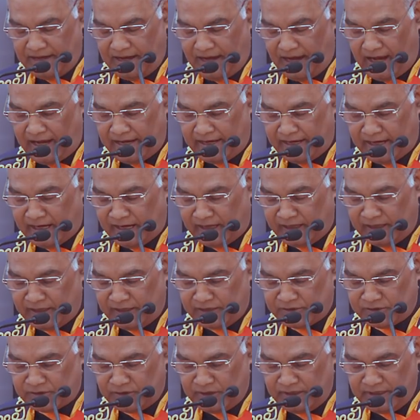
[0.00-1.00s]
I
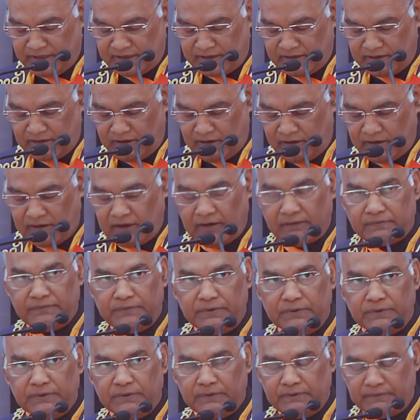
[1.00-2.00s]
congratulate all of
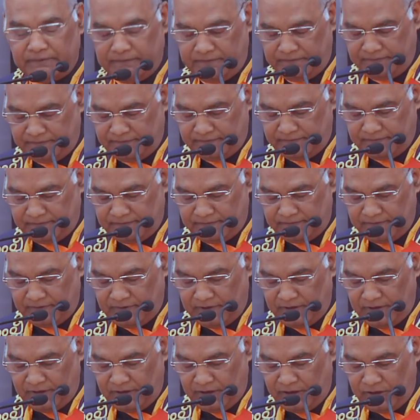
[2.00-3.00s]
you.
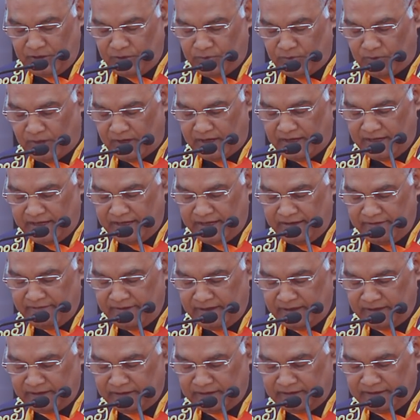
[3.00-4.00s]
You are
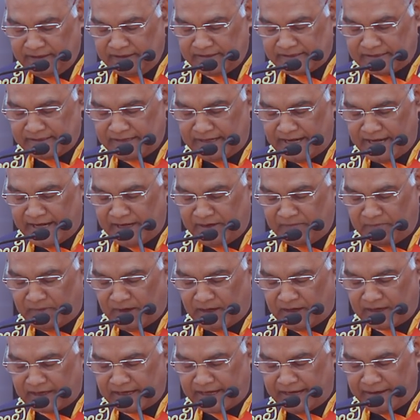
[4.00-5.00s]
leaving this
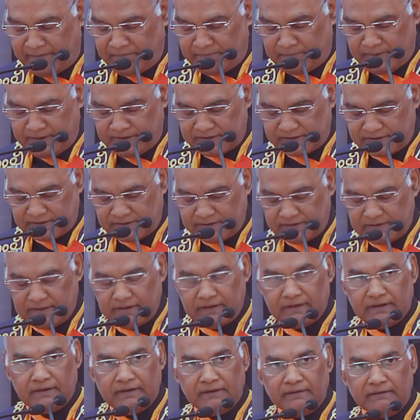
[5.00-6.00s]
landmark campus
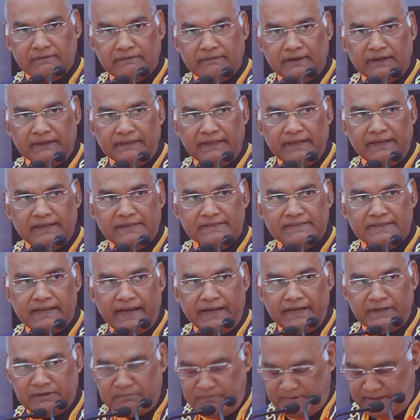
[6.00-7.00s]
for the
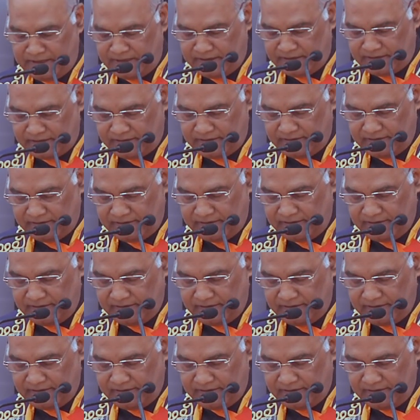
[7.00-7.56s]
excitement